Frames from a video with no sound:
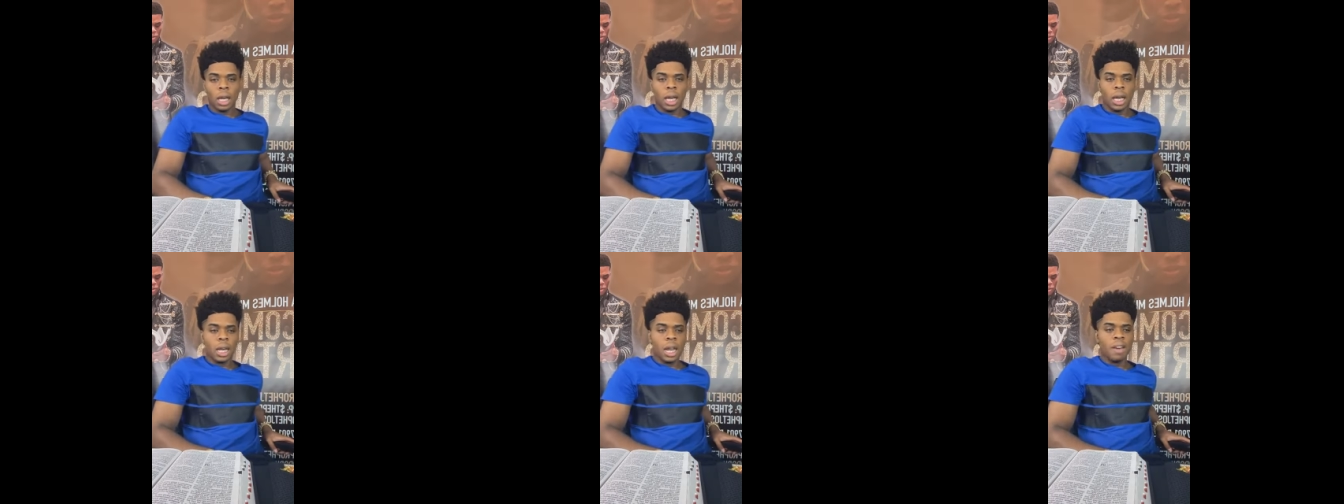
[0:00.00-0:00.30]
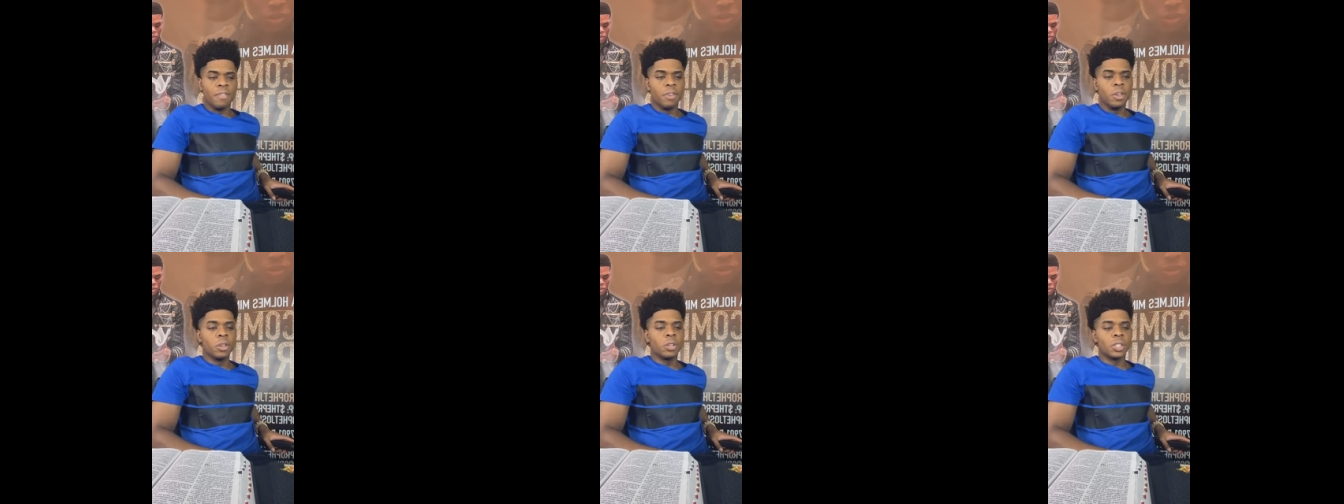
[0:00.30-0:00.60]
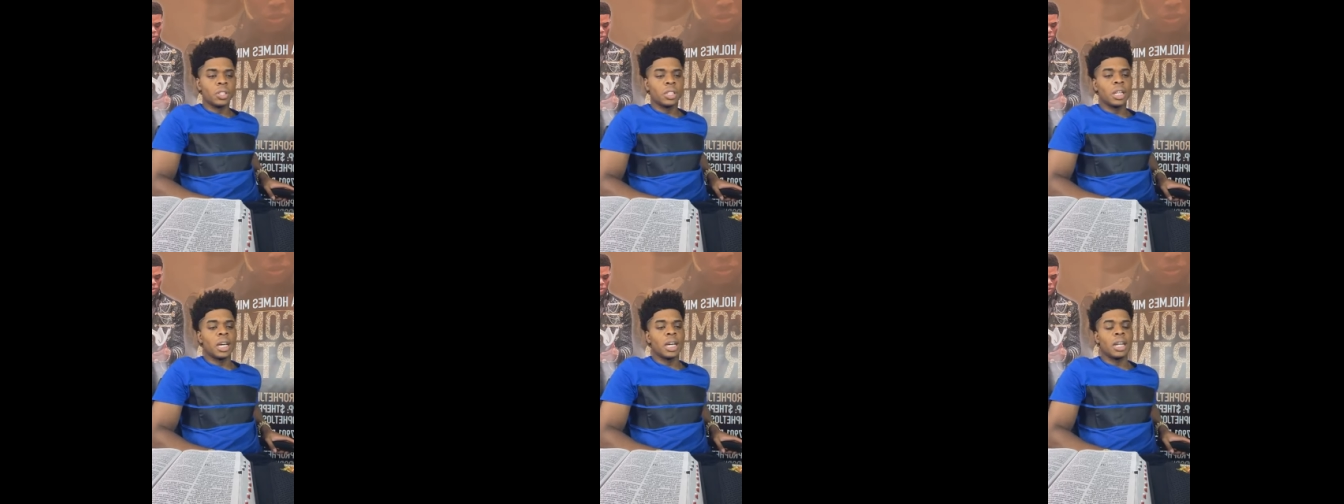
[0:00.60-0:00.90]
and if you
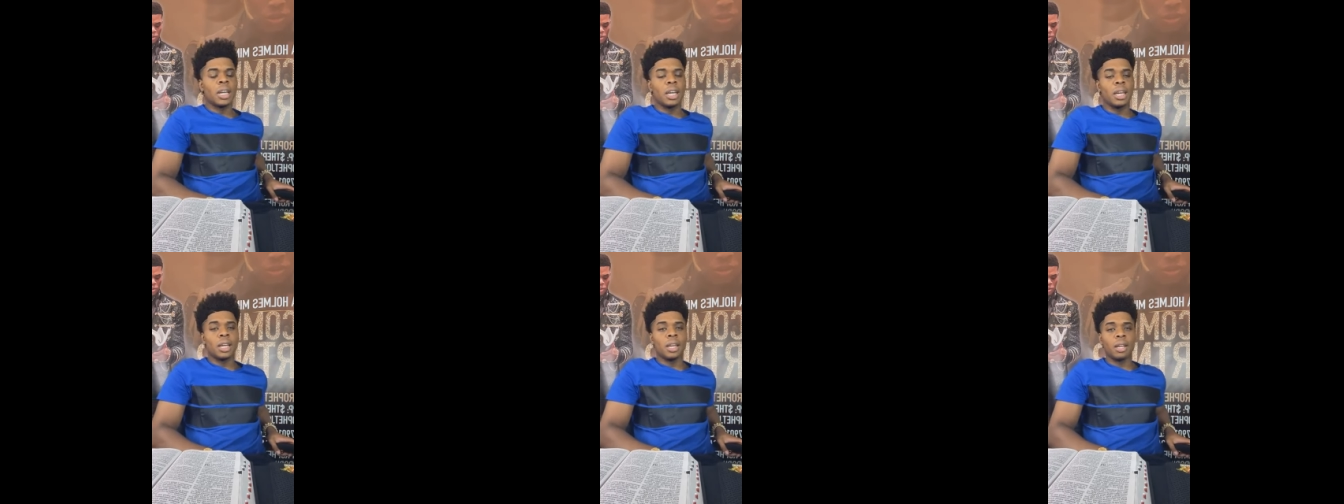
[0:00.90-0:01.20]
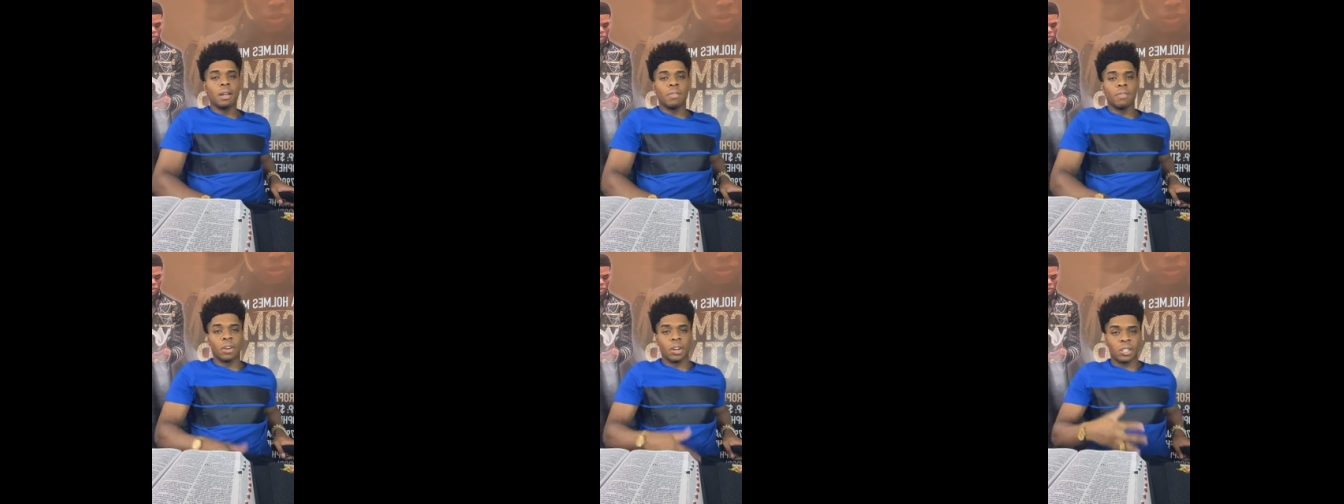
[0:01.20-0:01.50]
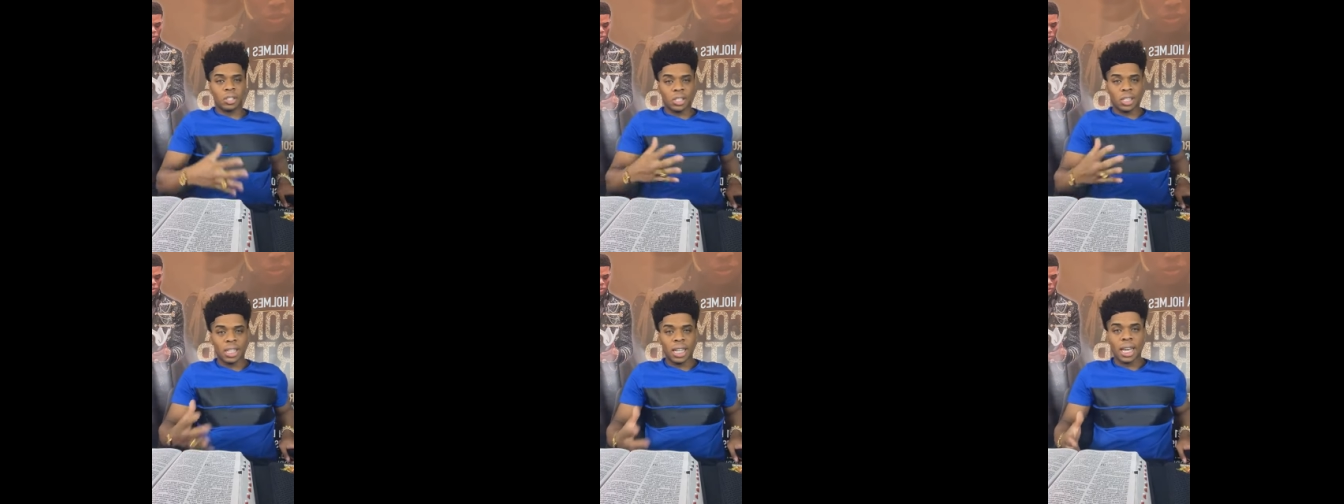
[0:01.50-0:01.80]
study
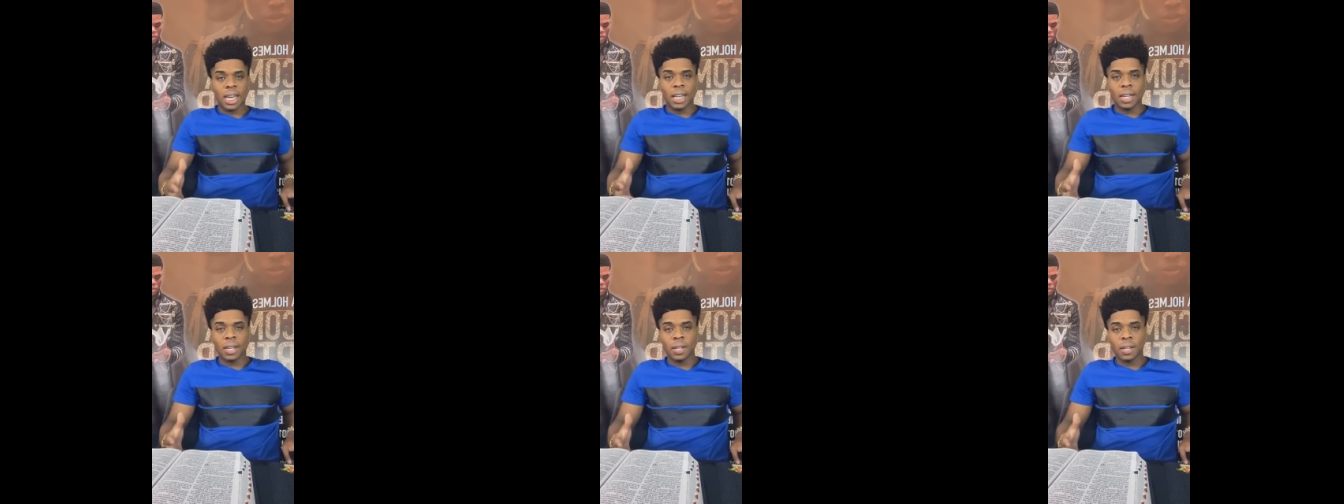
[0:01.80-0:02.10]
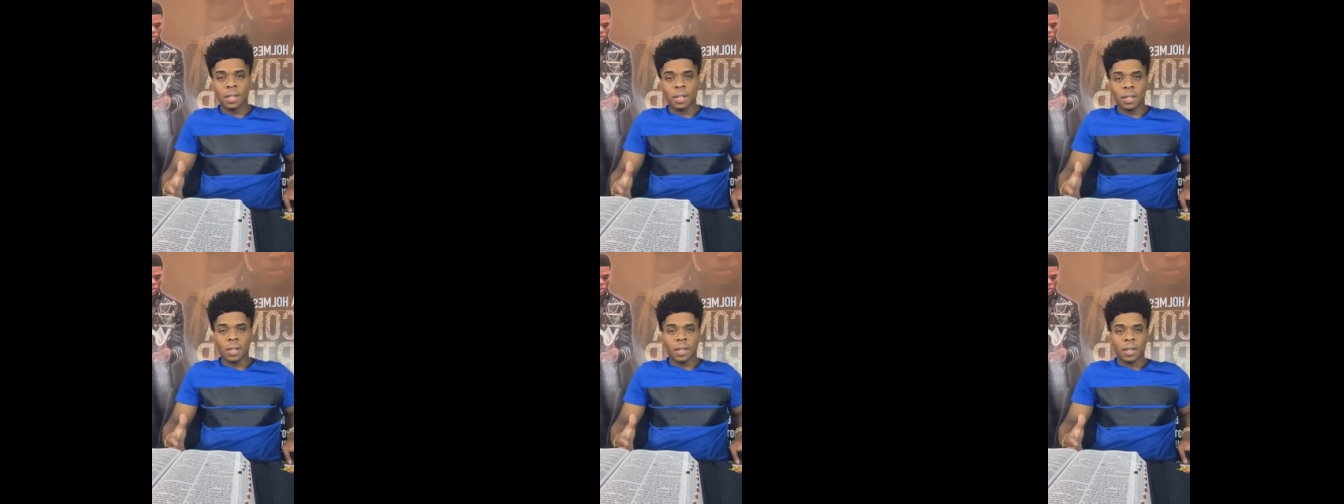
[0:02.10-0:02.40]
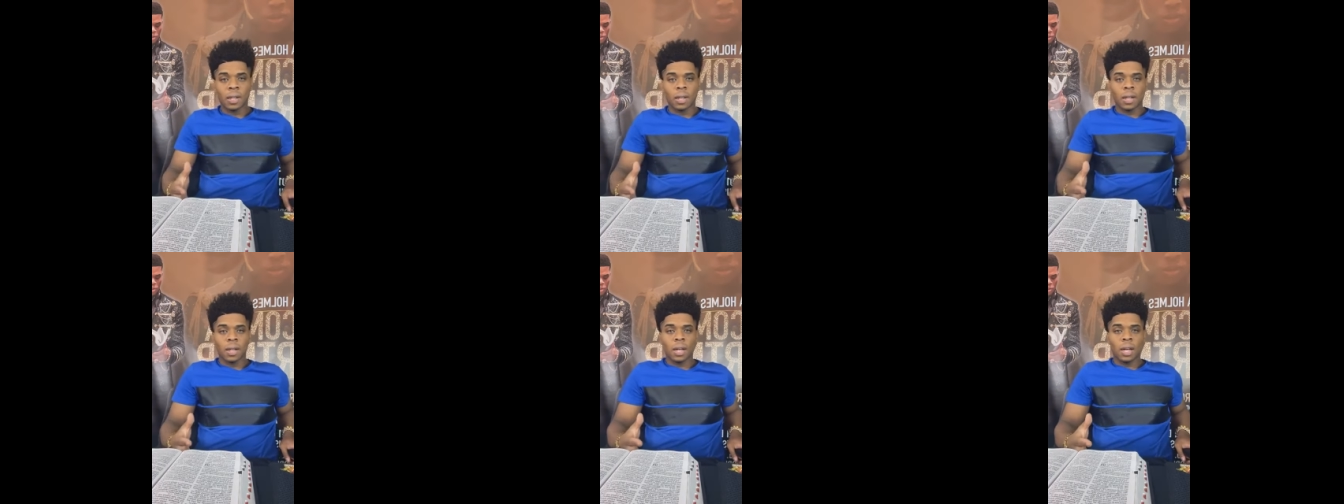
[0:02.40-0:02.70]
verse 10,
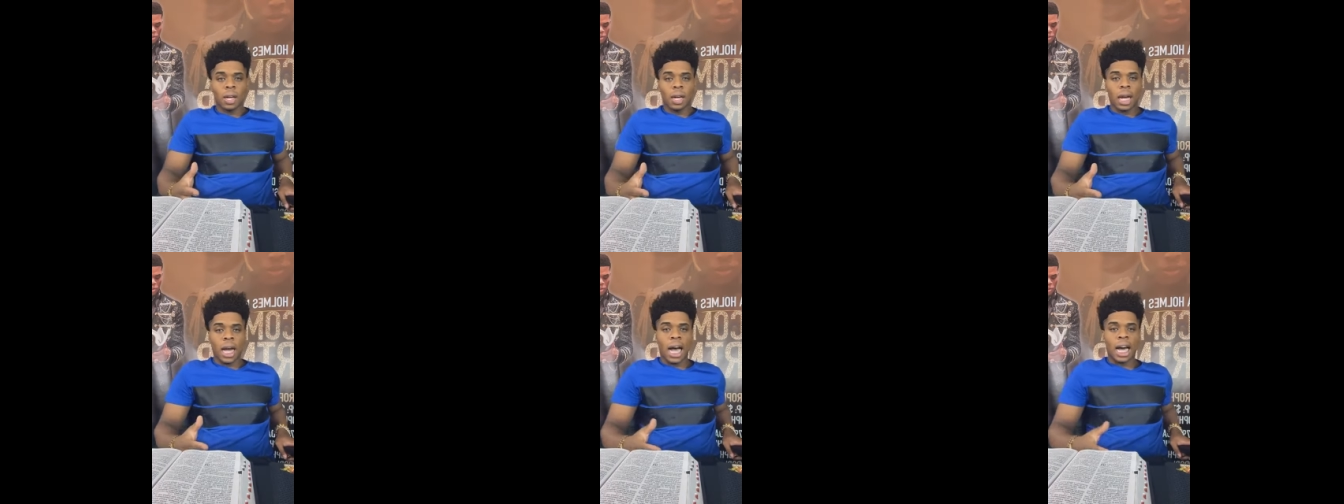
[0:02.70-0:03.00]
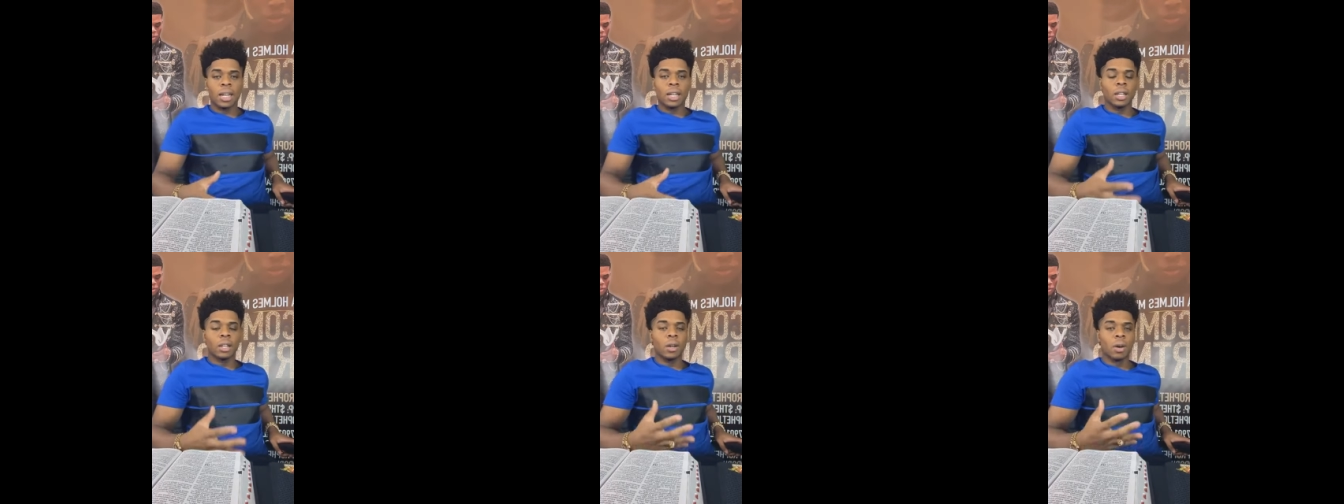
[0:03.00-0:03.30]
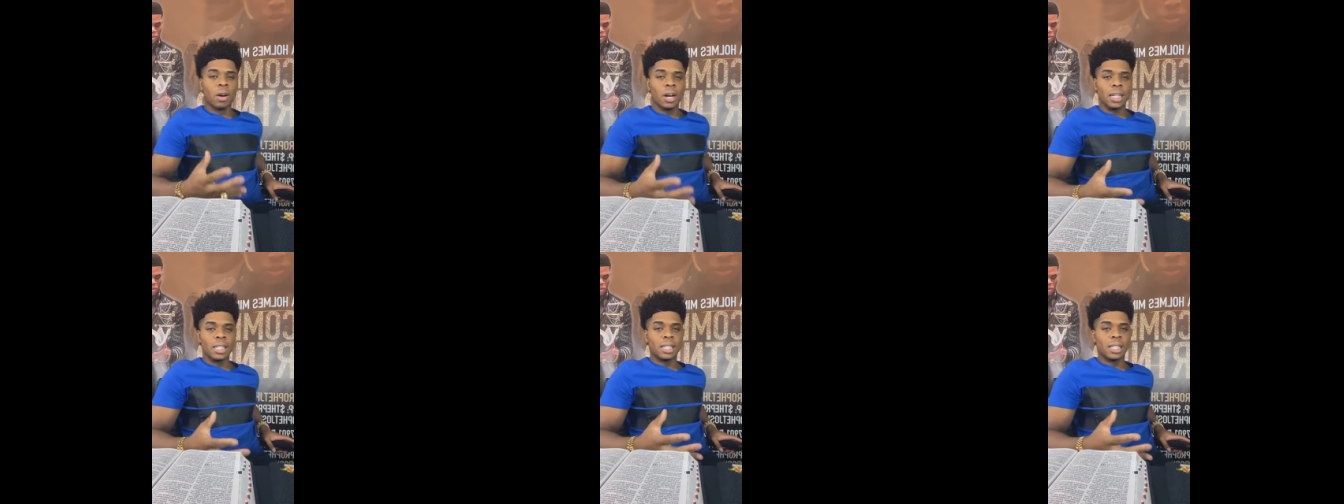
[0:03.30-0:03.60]
how the
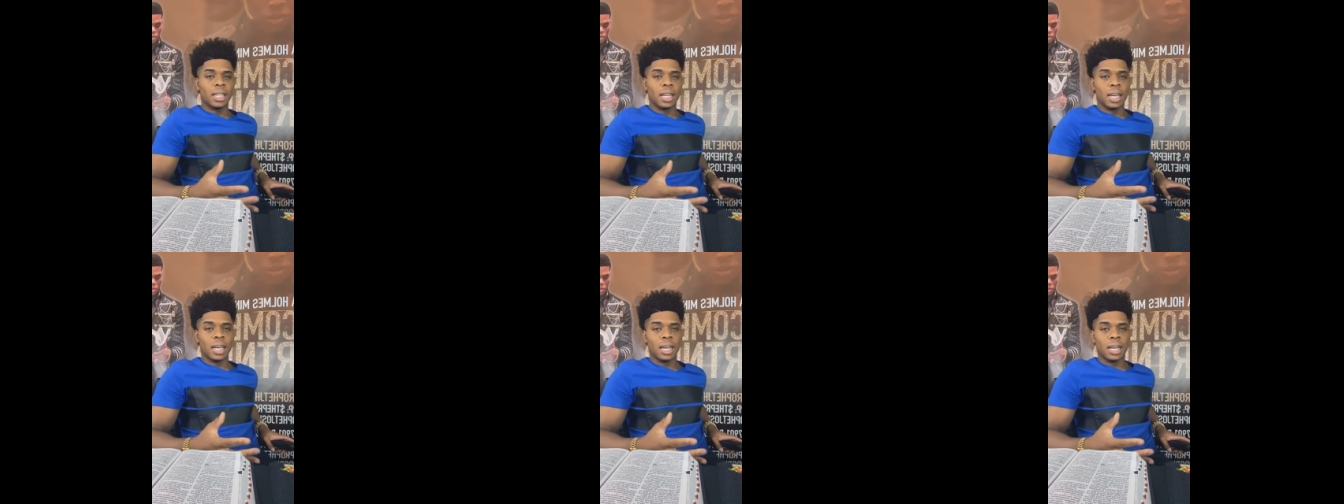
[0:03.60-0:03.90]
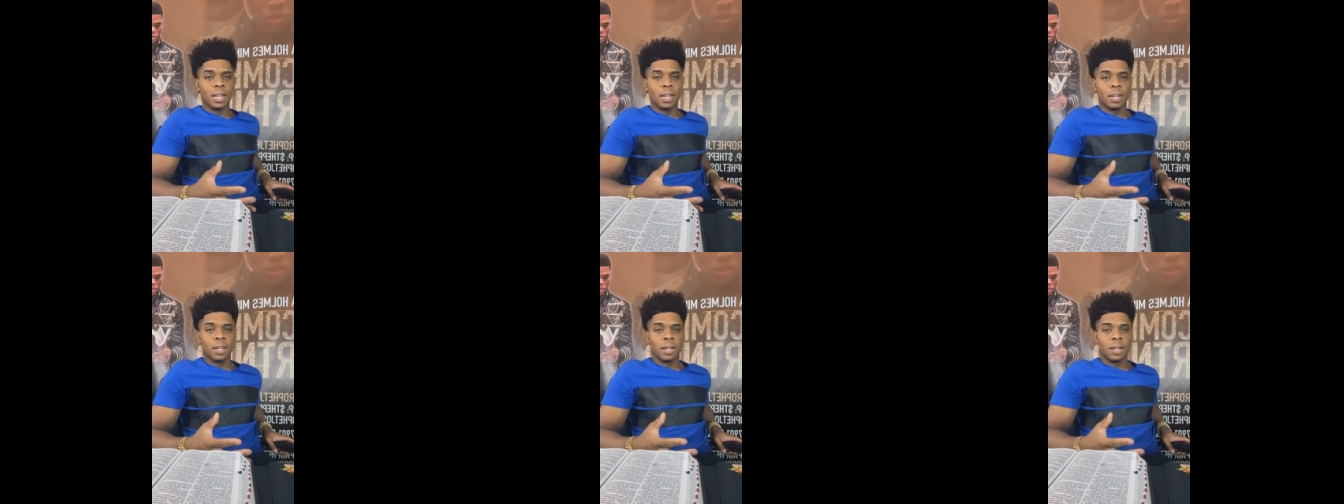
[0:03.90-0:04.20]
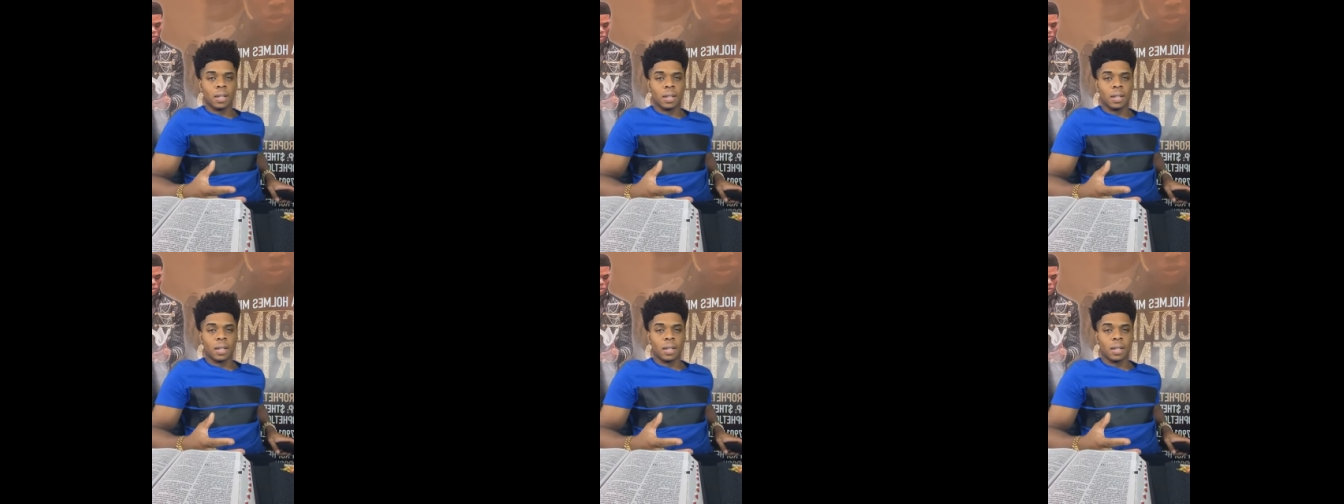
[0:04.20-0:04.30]
Lord said